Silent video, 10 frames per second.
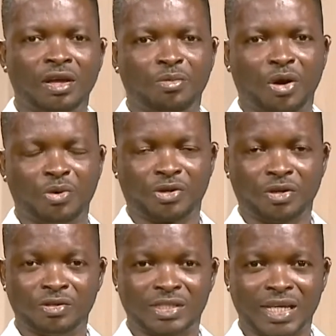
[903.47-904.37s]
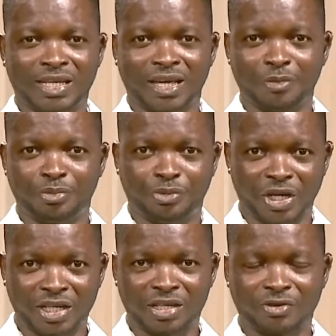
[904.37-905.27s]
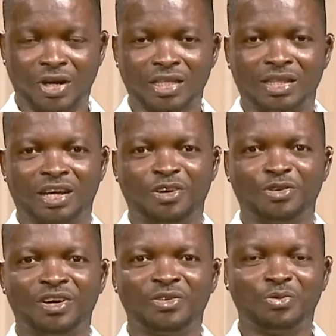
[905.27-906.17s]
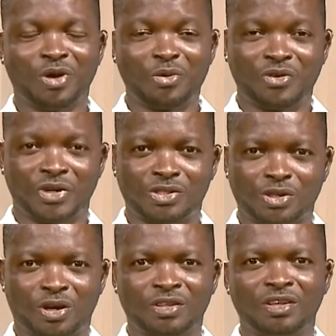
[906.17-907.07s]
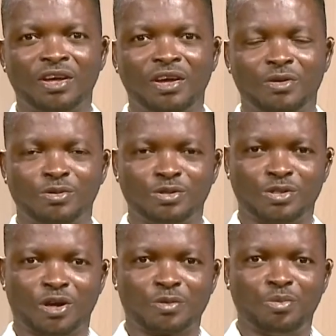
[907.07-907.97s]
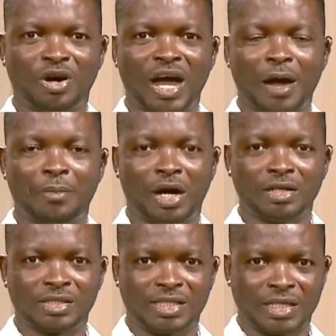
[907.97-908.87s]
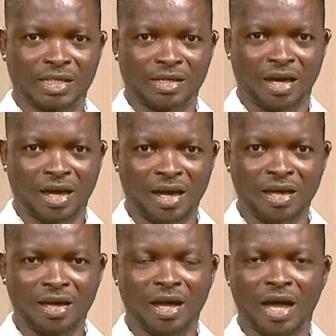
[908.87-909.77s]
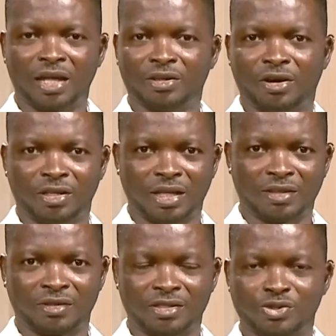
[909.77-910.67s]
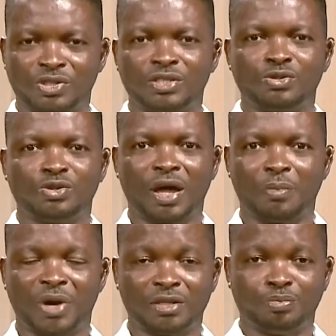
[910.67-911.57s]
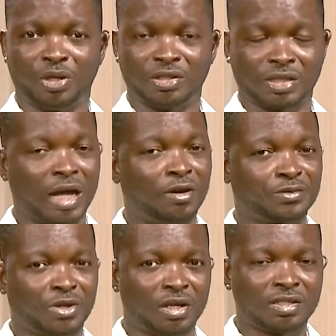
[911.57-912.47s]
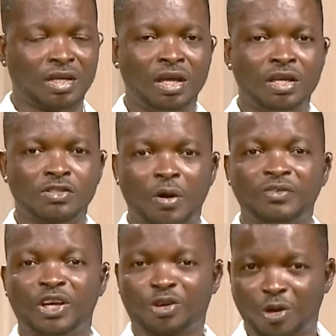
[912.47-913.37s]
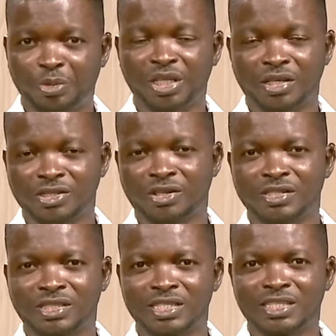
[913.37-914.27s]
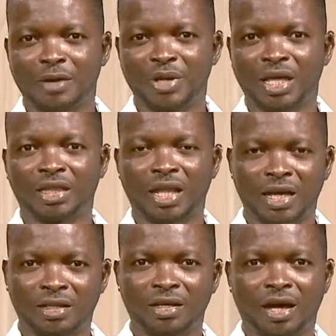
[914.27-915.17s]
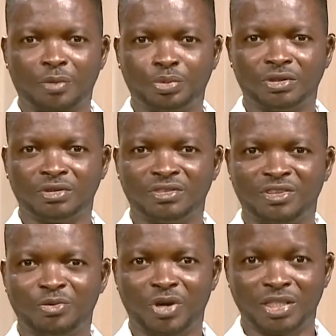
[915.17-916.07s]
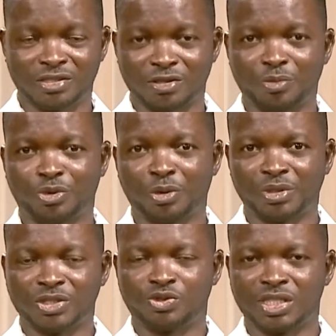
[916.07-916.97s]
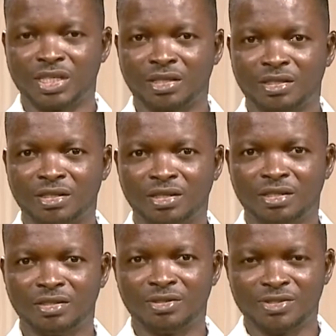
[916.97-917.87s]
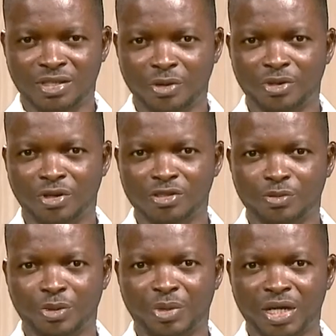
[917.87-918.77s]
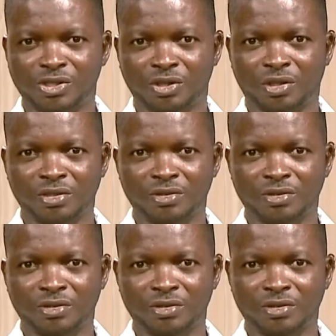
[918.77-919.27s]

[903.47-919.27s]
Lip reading: But we're going to take a break right now. When we return, we'll talk more about the care and other things you need to know about burns. And of course, some of the complications, things that may likely happen when it's not properly treated. Do stay with us, we'll be back shortly.